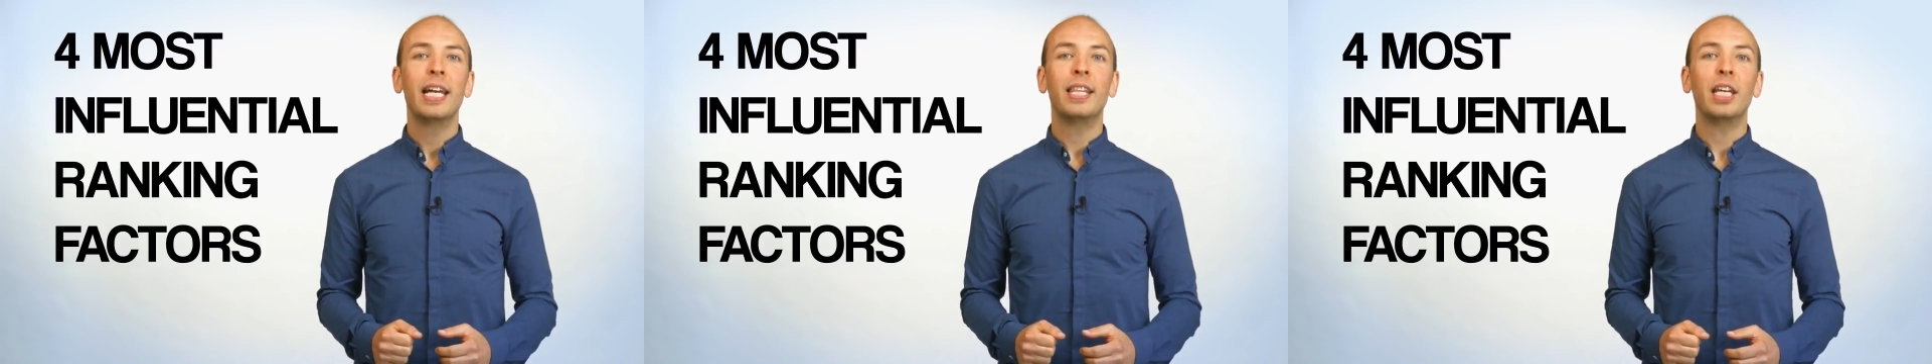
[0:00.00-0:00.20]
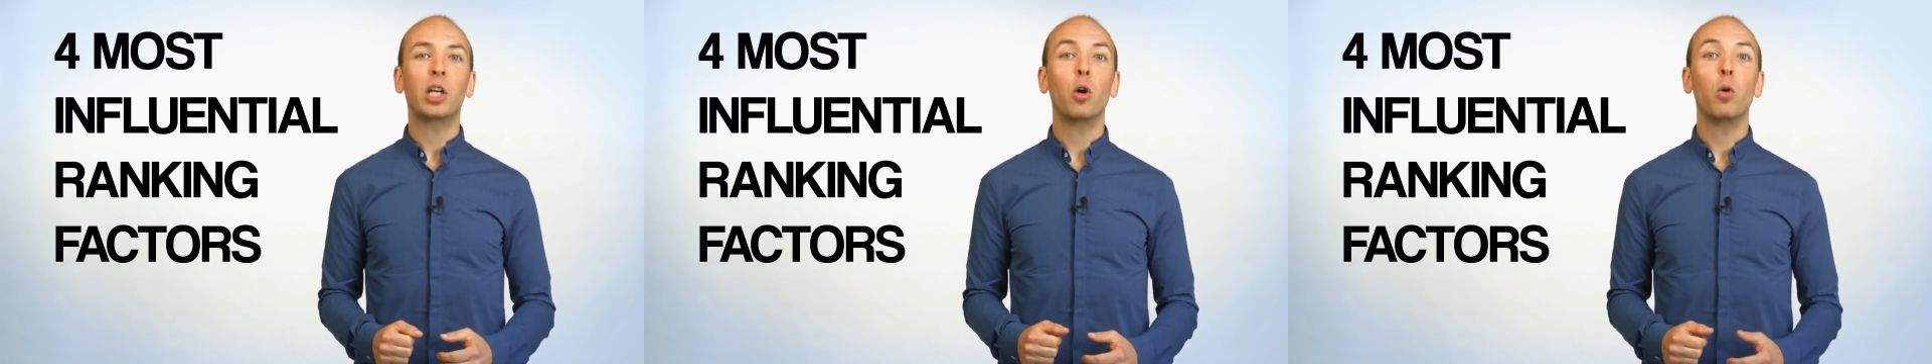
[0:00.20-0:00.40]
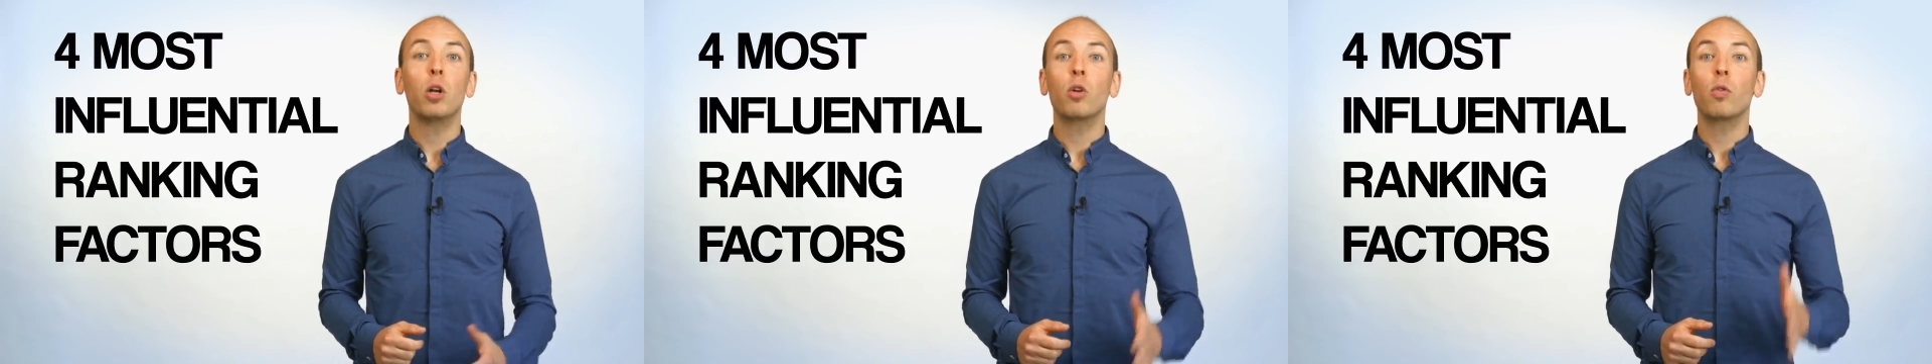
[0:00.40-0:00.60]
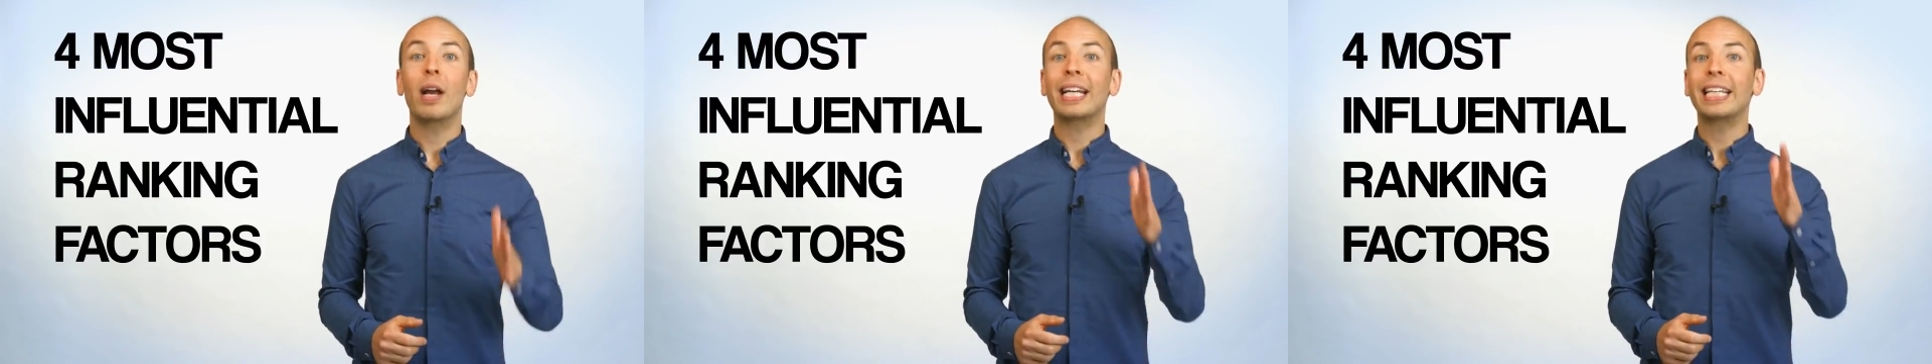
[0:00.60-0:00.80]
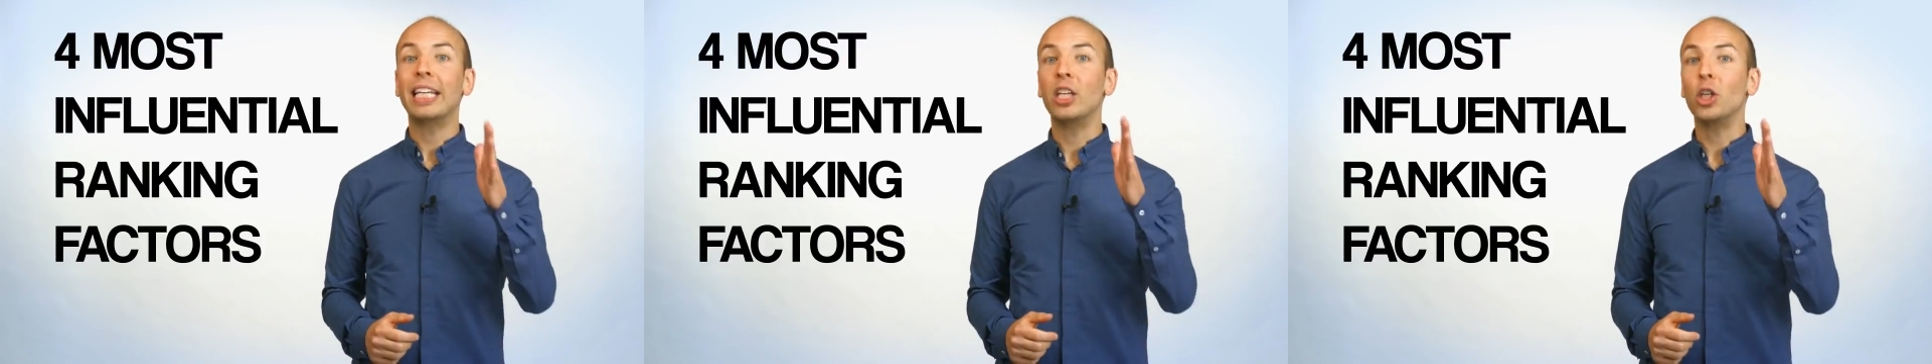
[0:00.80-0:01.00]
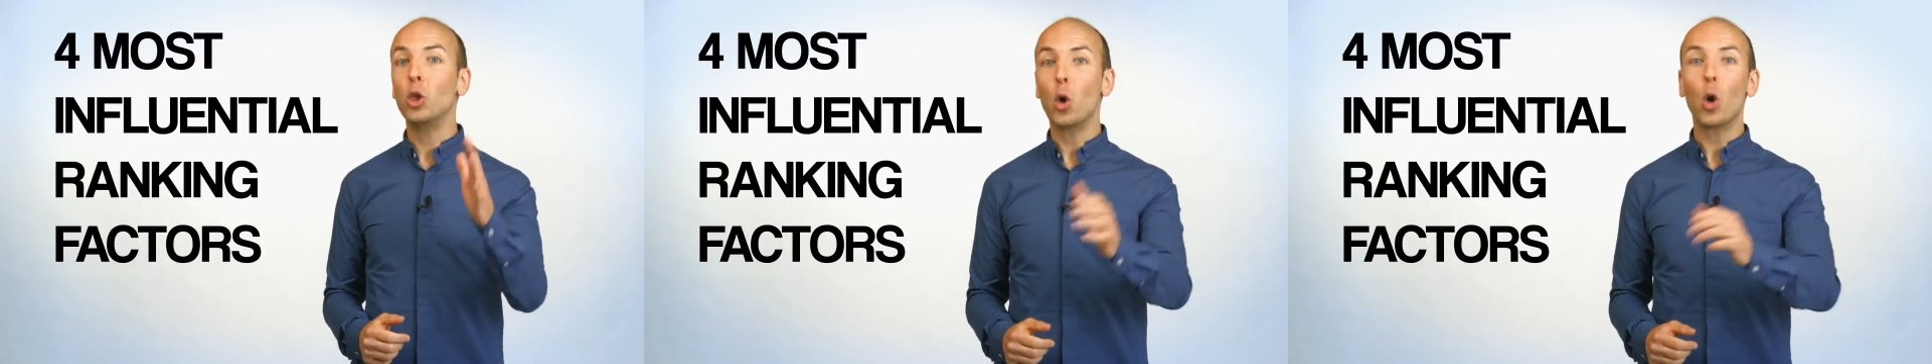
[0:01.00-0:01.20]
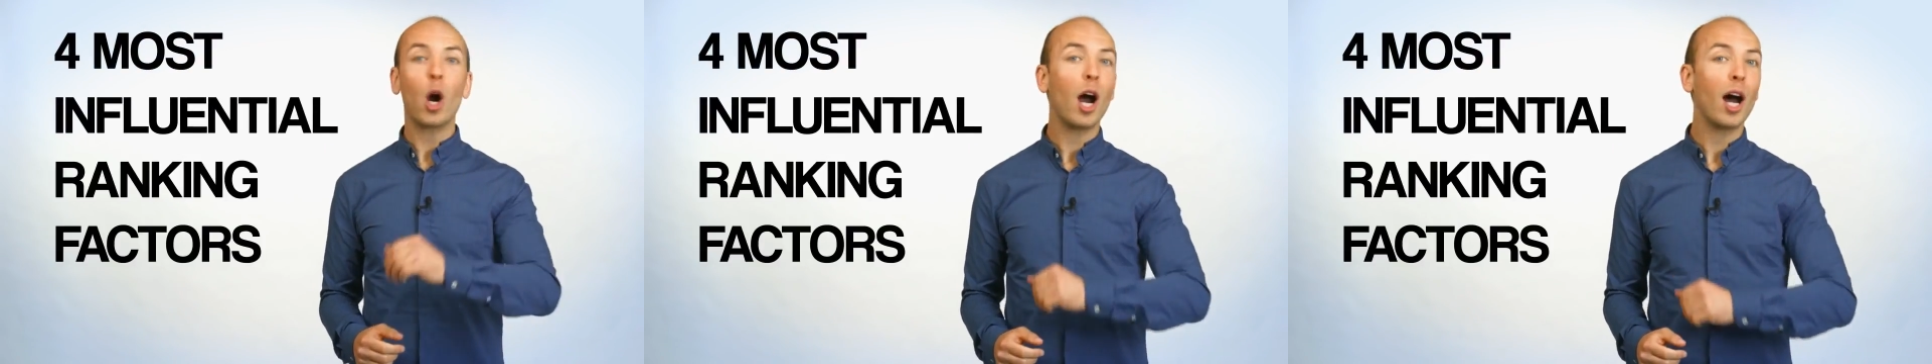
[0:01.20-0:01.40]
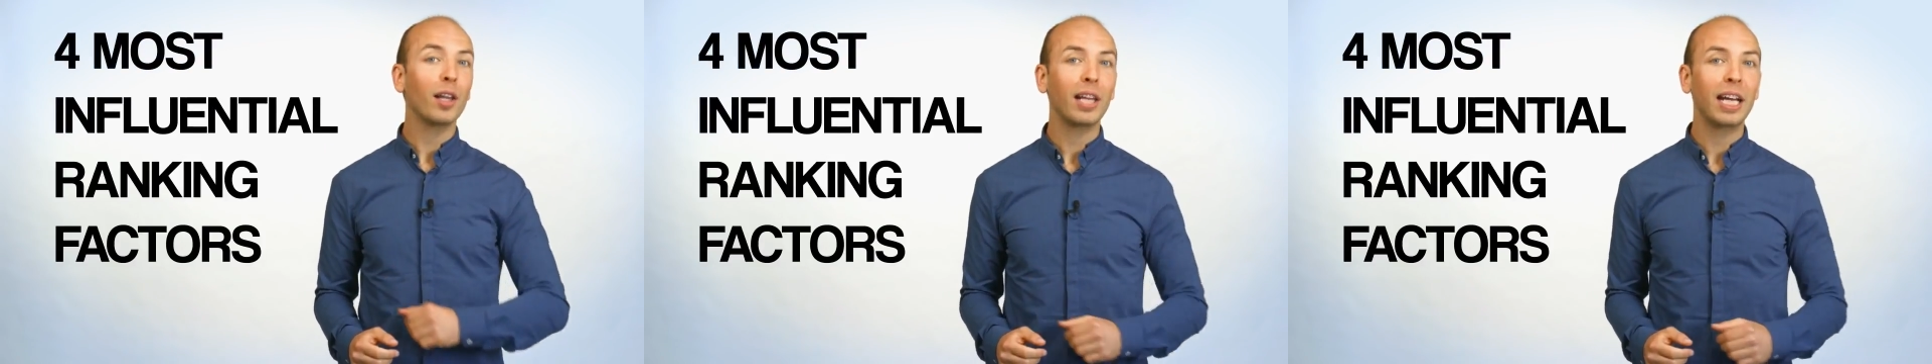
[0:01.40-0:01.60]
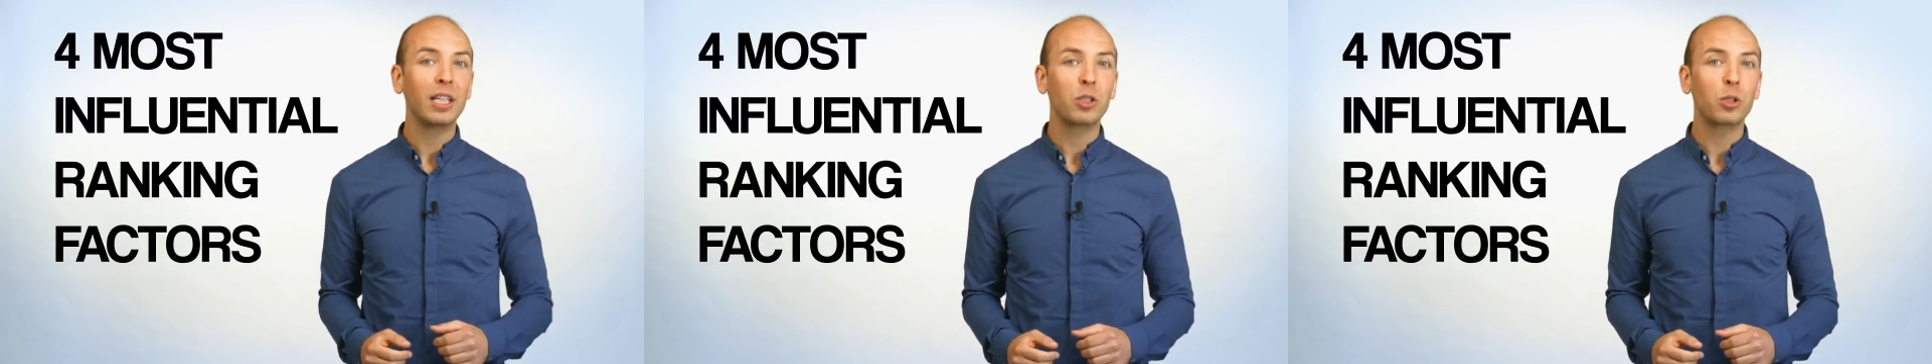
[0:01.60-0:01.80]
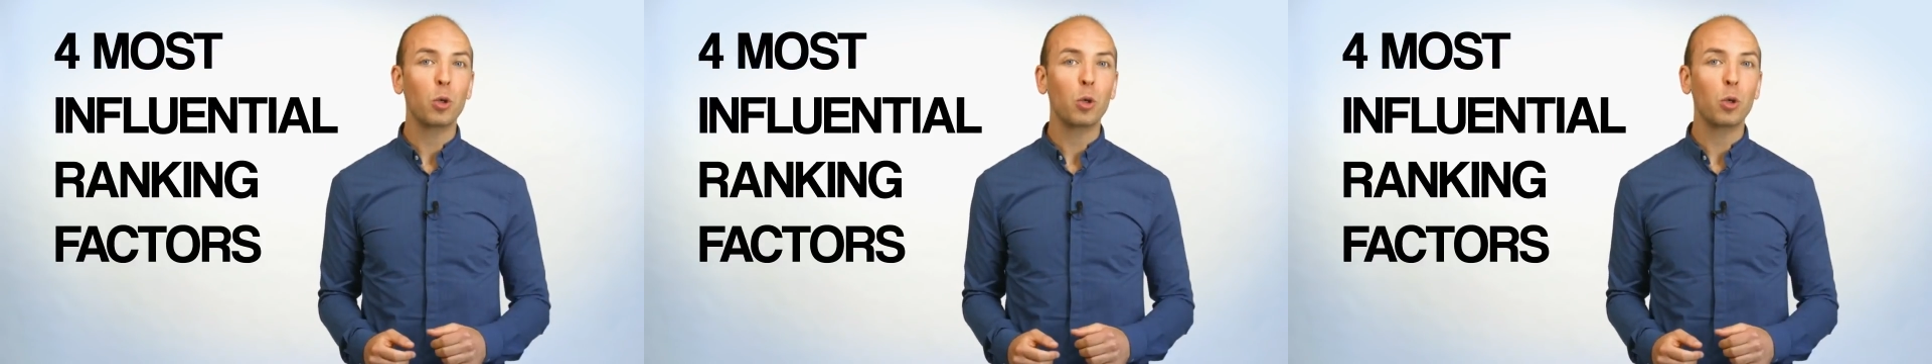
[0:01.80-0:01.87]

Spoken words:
that go into ranking your online